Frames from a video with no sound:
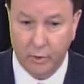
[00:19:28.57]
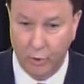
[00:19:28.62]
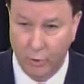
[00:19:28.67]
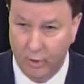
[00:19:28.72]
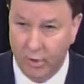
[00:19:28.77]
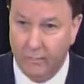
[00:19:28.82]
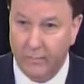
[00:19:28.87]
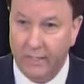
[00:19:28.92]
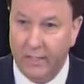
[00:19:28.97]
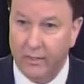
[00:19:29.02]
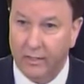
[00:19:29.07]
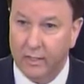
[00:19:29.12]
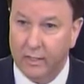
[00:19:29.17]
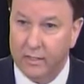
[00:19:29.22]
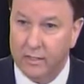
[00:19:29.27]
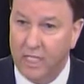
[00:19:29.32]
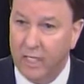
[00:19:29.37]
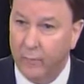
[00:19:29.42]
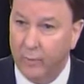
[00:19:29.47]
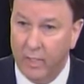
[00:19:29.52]
good
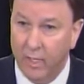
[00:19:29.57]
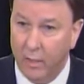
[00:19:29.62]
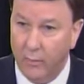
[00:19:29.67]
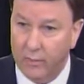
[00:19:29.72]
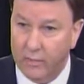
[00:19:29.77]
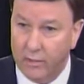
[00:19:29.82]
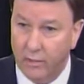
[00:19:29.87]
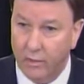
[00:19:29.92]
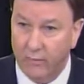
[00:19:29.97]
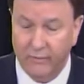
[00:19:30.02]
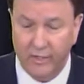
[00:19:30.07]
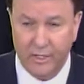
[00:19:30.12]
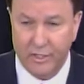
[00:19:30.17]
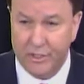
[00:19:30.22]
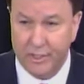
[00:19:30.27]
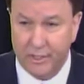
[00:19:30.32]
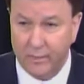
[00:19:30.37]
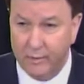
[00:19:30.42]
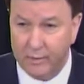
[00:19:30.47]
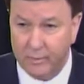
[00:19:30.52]
Americans like we always are, very
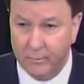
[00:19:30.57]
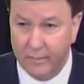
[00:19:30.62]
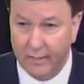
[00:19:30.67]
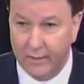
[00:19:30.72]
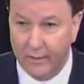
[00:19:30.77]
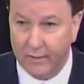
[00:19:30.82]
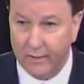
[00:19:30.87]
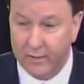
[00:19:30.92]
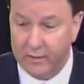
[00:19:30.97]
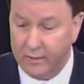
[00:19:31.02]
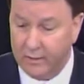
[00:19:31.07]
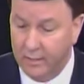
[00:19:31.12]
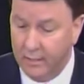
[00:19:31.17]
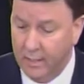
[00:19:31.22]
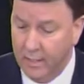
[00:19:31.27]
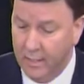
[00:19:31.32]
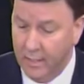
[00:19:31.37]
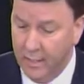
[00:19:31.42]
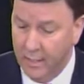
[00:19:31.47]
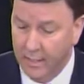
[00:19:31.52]
generous Americans,
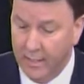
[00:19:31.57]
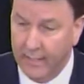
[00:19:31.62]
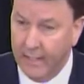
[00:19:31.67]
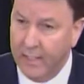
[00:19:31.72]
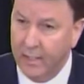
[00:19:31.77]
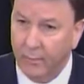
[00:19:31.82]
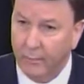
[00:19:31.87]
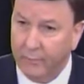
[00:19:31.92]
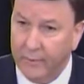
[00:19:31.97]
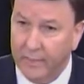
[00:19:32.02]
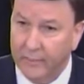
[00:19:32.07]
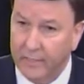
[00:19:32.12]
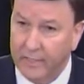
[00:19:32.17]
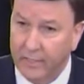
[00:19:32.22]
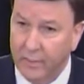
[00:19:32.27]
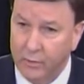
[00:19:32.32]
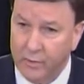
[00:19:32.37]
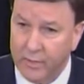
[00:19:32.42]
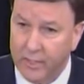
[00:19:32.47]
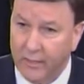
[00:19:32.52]
and help them
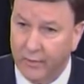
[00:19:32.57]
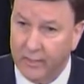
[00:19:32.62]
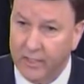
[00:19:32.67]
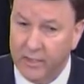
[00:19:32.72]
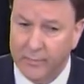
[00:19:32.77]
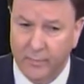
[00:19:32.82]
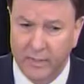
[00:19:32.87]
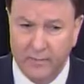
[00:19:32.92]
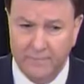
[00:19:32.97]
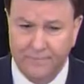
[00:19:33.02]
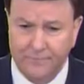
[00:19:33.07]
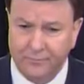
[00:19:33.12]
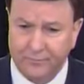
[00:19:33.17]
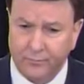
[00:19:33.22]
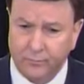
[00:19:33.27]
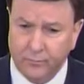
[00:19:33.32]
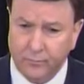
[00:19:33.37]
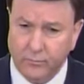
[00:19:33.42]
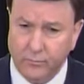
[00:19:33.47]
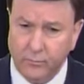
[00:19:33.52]
in those areas, but
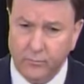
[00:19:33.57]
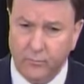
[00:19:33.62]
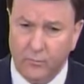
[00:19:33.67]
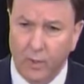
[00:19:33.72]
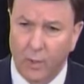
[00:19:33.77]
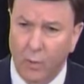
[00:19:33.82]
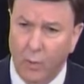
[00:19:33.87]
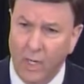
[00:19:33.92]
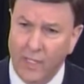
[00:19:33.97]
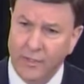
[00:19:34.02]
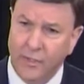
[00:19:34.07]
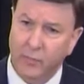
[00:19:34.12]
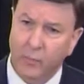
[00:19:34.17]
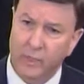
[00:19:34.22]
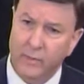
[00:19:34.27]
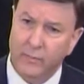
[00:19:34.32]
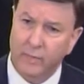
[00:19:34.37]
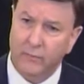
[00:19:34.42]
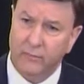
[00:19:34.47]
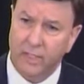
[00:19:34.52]
why should
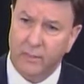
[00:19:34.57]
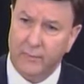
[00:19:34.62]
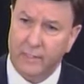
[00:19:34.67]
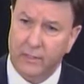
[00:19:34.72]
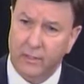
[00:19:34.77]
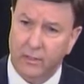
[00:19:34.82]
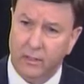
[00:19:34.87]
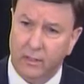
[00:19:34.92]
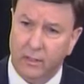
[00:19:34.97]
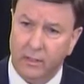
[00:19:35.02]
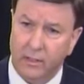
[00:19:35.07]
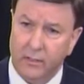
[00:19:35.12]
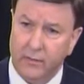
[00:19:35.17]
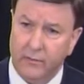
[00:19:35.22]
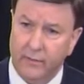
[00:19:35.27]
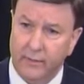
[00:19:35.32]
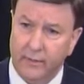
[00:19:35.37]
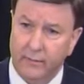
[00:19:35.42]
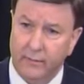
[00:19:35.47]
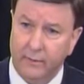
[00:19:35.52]
we move them into our
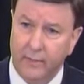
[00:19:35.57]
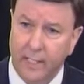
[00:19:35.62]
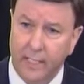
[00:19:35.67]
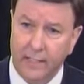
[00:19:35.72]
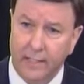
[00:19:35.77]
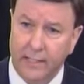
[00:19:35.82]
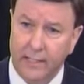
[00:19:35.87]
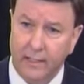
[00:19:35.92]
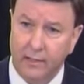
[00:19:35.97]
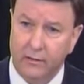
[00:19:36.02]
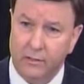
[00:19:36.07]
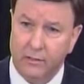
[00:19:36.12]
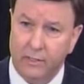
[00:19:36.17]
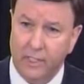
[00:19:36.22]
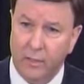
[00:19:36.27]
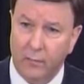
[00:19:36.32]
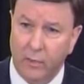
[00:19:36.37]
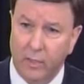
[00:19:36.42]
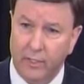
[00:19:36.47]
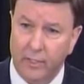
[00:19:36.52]
country? I can't
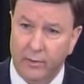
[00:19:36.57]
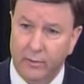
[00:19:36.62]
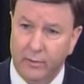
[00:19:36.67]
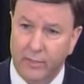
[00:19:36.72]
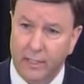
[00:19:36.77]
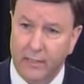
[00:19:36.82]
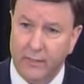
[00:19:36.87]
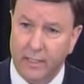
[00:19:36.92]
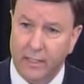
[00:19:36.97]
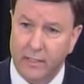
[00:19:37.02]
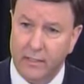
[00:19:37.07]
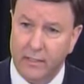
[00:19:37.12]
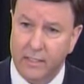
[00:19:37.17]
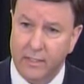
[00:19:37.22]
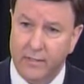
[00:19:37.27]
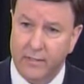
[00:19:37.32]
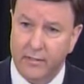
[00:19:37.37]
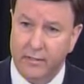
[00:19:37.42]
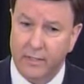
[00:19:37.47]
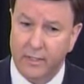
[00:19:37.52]
understand why you think that's
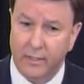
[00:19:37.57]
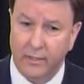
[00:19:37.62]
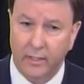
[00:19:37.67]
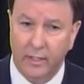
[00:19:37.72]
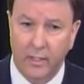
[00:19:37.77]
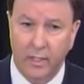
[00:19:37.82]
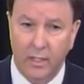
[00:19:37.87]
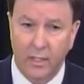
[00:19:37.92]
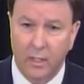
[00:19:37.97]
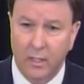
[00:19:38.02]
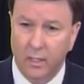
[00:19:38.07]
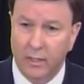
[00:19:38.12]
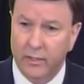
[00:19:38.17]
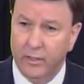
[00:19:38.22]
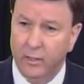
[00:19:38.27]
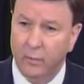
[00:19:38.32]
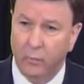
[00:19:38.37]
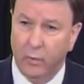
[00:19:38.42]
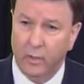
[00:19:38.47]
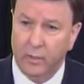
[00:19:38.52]
necessary. You
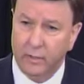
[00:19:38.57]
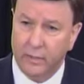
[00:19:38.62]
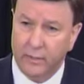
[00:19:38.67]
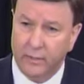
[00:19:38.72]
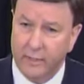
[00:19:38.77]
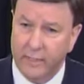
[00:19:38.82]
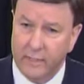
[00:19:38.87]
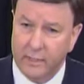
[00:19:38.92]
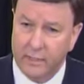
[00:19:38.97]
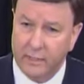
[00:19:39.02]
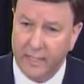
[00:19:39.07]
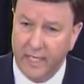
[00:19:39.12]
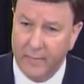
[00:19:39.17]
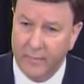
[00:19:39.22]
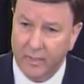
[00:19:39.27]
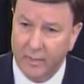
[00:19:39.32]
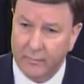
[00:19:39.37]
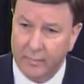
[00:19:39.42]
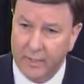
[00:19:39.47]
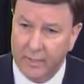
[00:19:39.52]
know, one of the things that
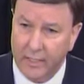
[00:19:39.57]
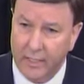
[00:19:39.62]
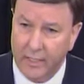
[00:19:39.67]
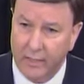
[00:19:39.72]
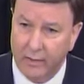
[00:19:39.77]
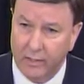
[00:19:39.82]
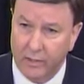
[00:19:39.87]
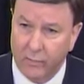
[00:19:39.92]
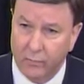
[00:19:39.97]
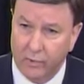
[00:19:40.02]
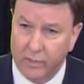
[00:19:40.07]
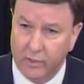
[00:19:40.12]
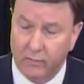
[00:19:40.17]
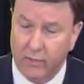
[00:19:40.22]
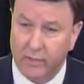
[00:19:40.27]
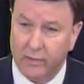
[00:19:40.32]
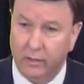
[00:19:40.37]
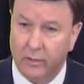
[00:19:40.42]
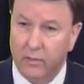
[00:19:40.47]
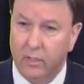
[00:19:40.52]
came up in the hearing when
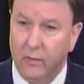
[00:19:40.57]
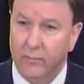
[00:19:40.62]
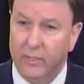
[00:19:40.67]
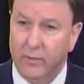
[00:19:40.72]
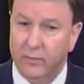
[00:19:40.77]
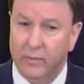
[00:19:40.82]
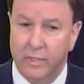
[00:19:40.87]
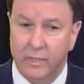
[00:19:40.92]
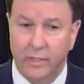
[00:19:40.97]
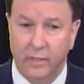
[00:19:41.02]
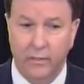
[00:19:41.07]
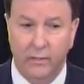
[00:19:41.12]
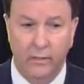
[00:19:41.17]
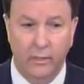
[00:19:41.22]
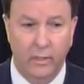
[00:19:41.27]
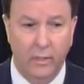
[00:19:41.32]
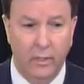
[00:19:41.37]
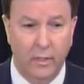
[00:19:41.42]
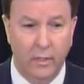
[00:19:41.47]
Director Comey was here